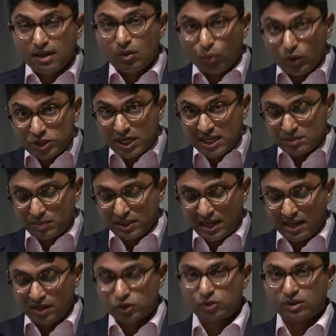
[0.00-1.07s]
which has been
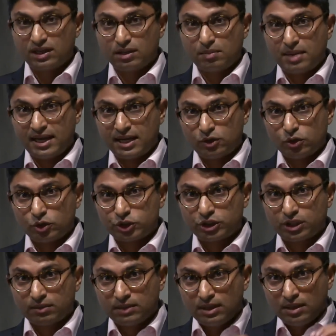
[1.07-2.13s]
held together by
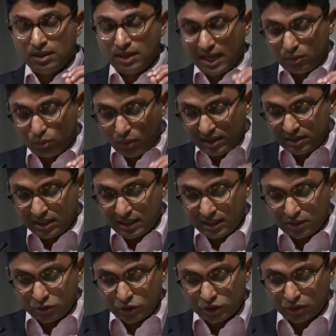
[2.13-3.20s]
inertia. And when that
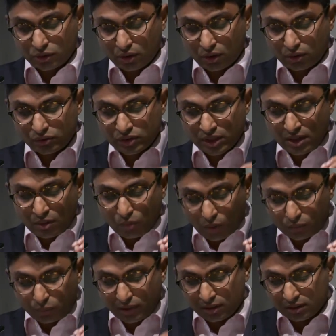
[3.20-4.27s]
inertia goes,
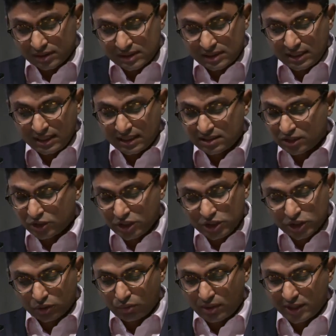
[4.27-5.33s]
what we're going to see is a
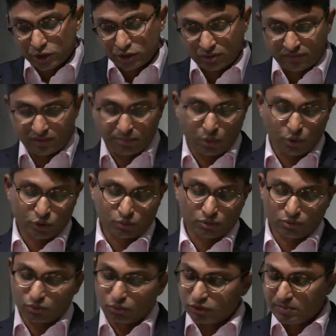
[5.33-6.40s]
degeneration of the post-war
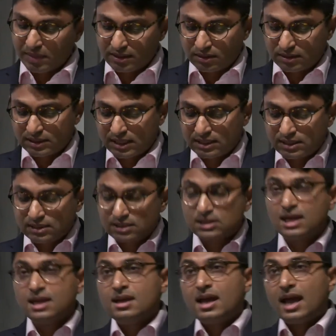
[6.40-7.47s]
rules-based consensus.
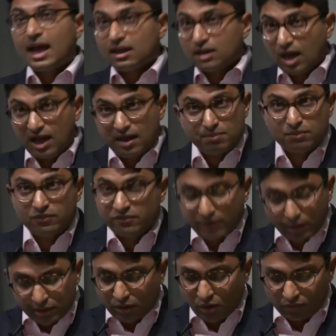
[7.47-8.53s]
And I'm
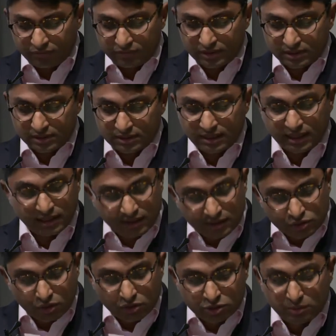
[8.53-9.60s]
very confident that it is
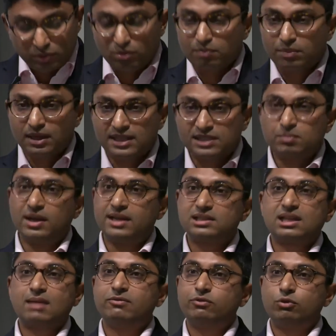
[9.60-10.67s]
going to be replaced by
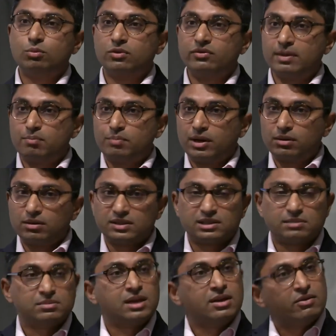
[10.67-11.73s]
some form of
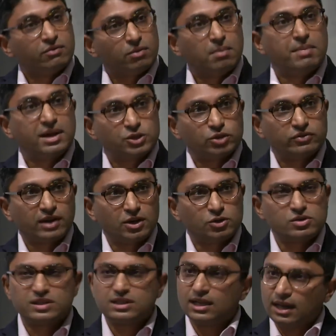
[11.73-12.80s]
imperialism from a bunch of
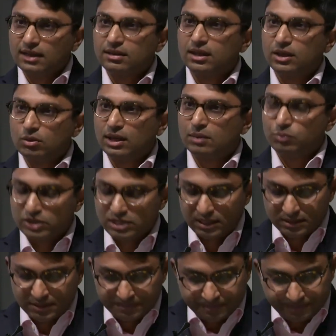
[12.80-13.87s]
countries that I think you can predict.